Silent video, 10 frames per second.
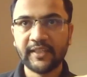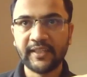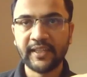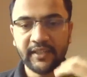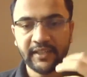
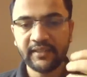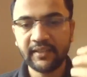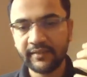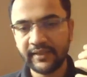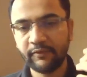render
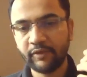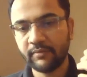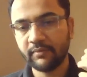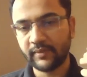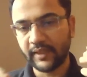the scene
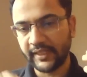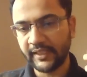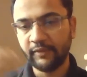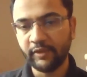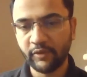from
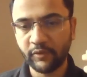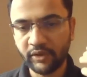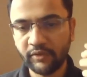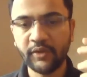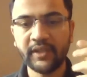any view you
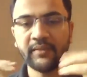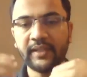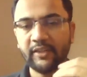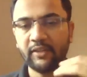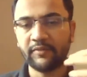want. So you can
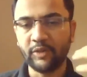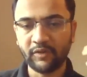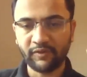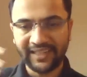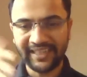kind of
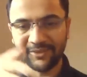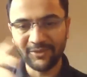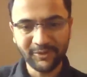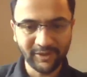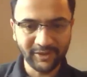do a fly
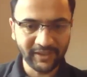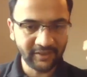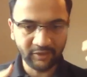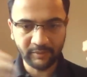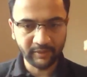through.
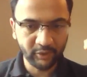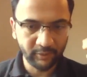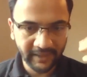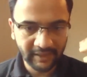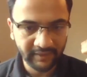
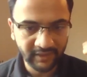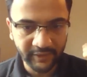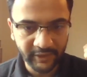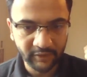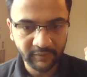You may have seen the
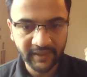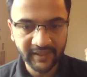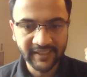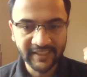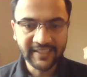videos
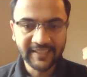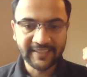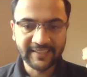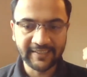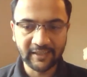where
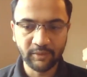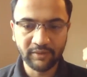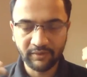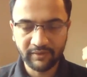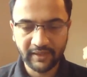it
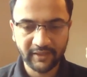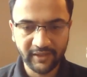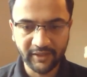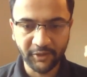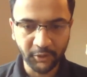almost looks like
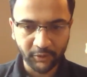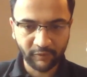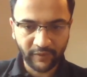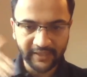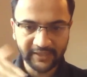a
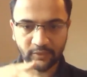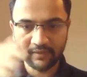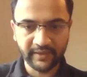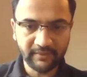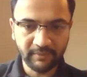drone flying through a
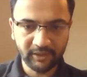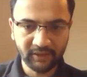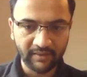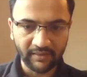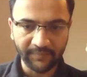scene
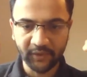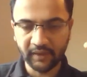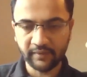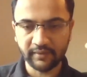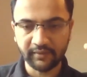because you
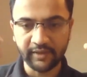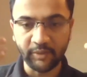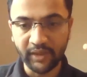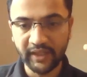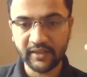just
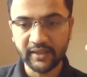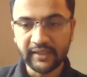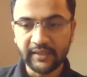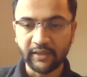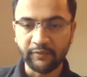simulate
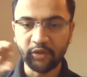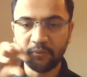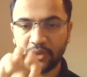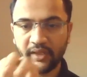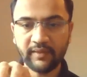the
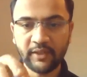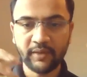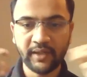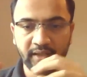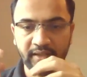viewpoints and
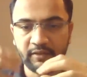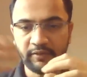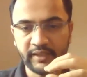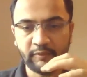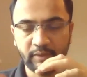you render the
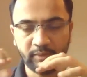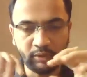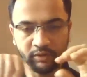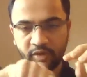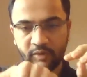scene from
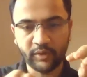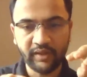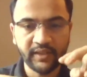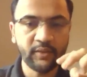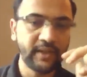those
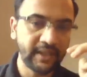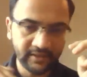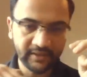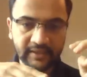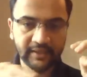viewpoints and you get